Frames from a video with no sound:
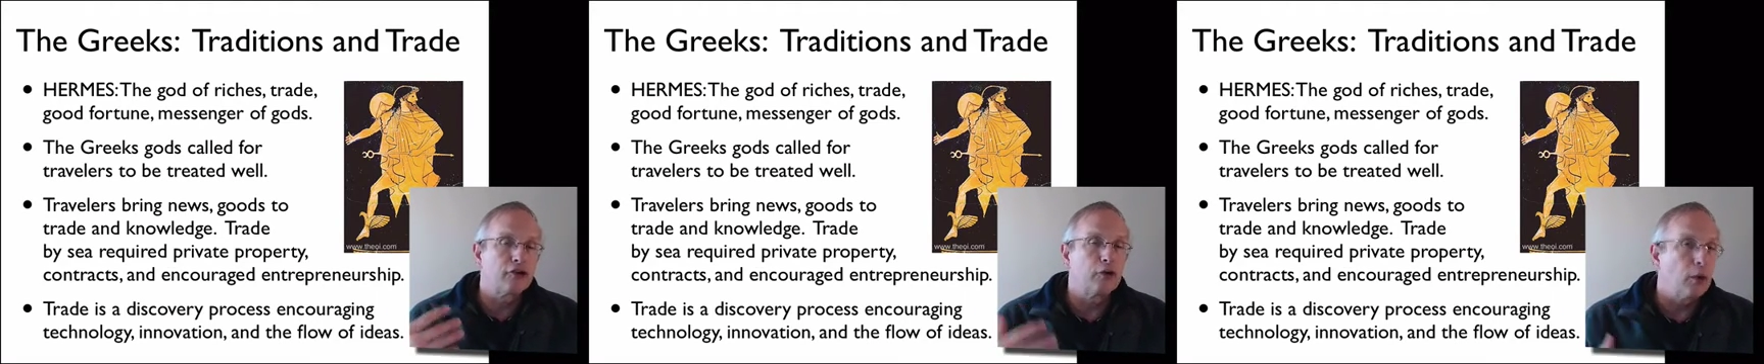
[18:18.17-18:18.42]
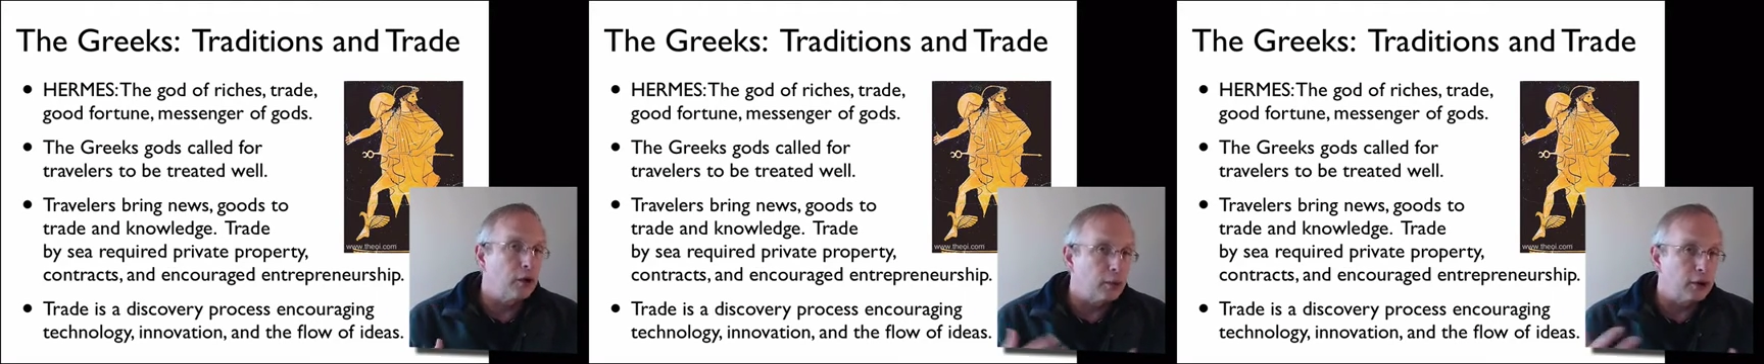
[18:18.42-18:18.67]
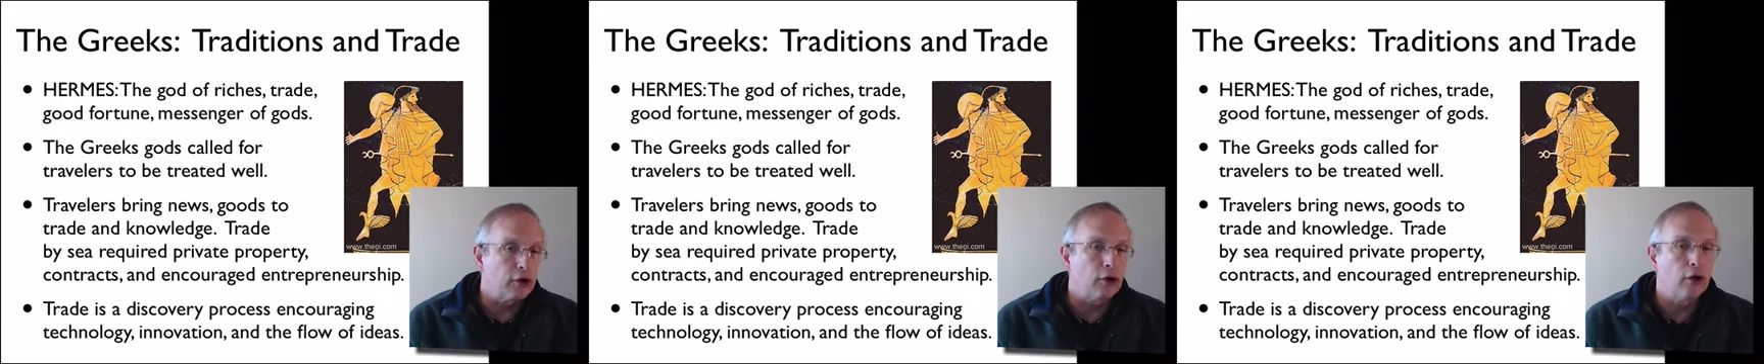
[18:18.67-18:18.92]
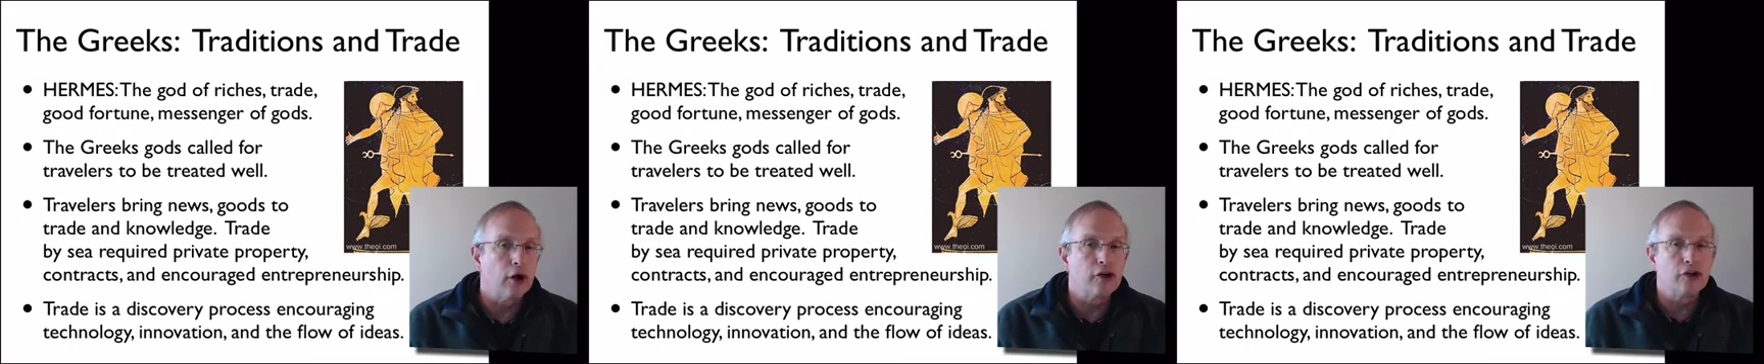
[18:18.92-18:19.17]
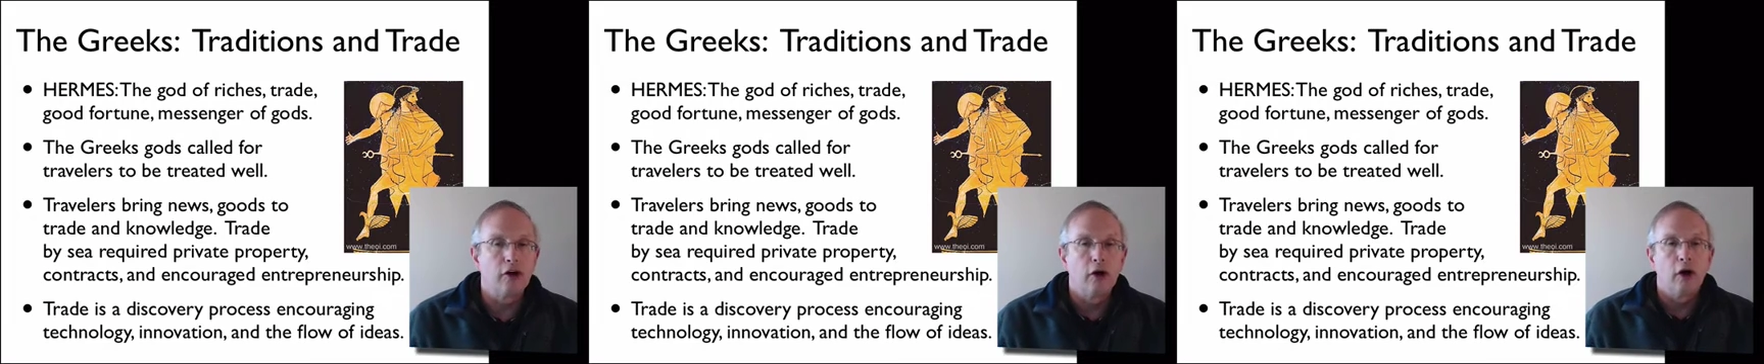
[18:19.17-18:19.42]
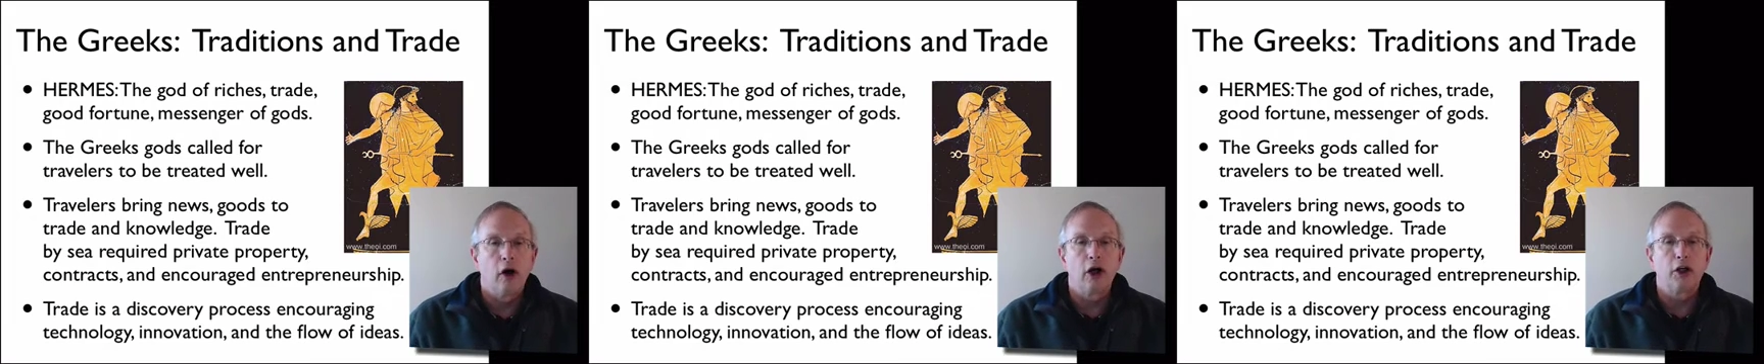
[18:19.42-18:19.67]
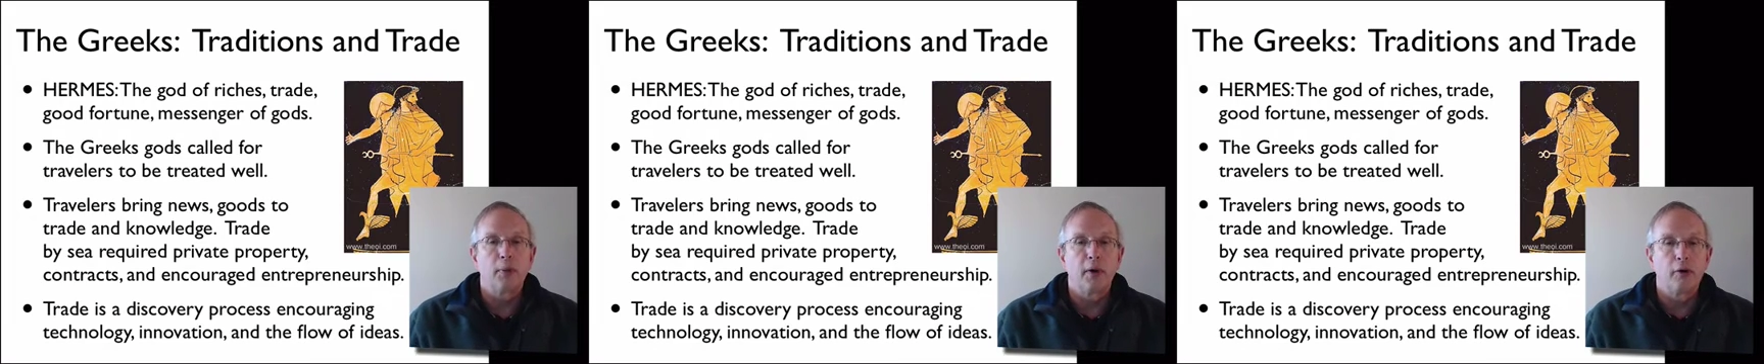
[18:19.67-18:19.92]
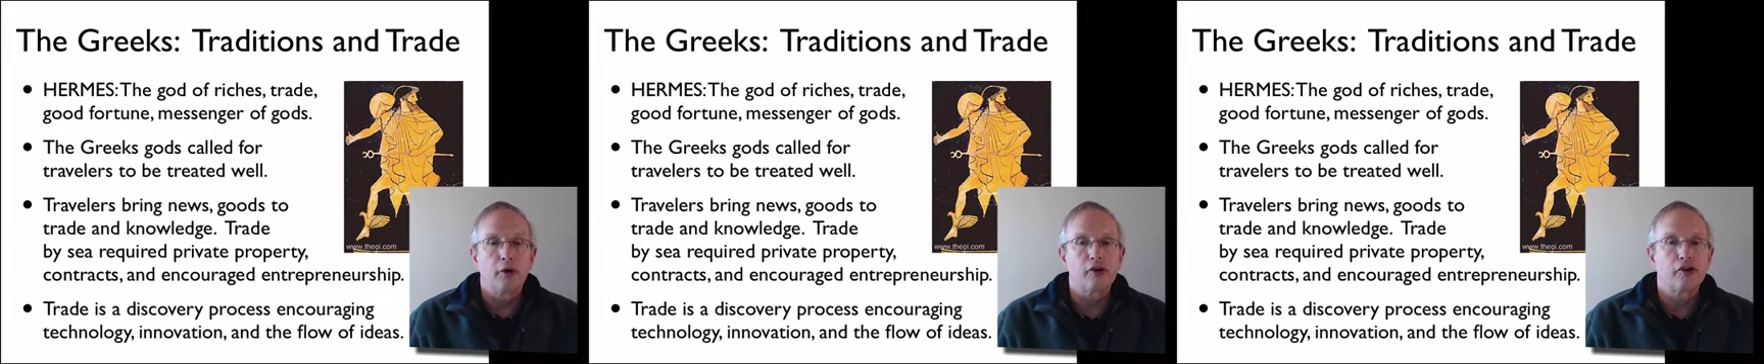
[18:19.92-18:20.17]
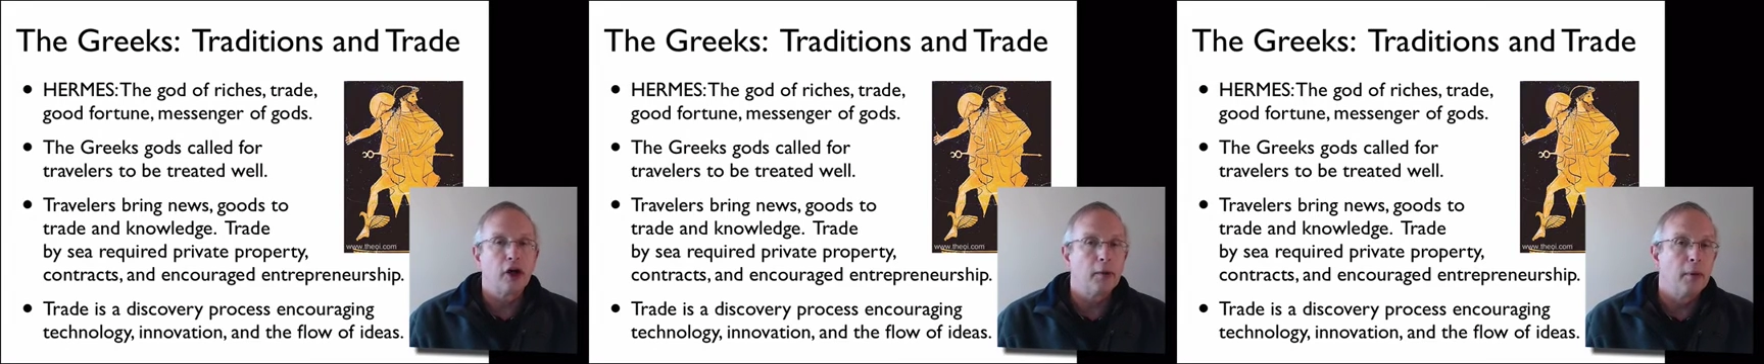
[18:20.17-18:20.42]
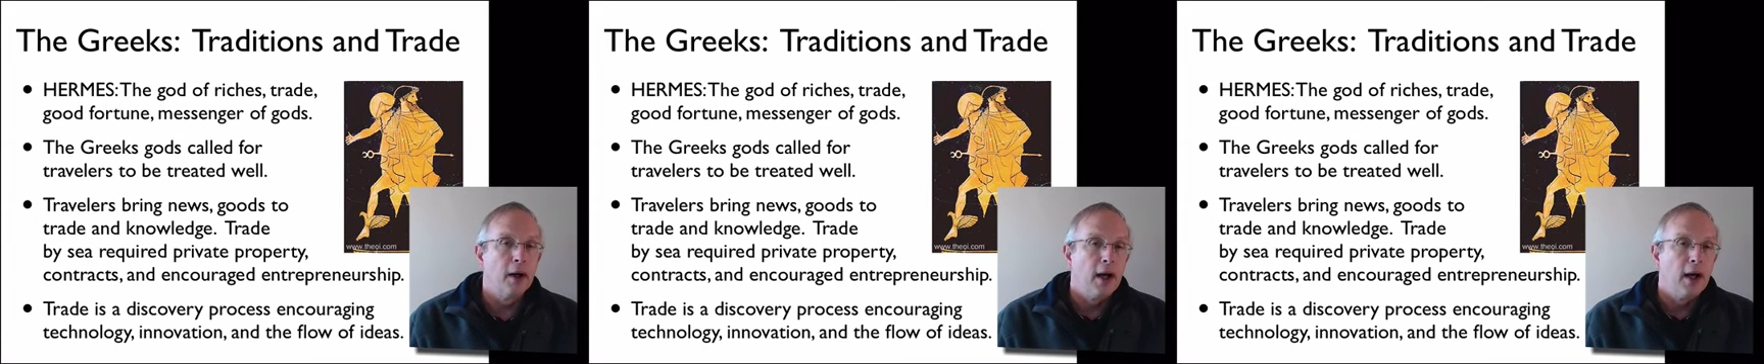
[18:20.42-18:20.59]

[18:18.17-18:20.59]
You want to encourage entrepreneurship.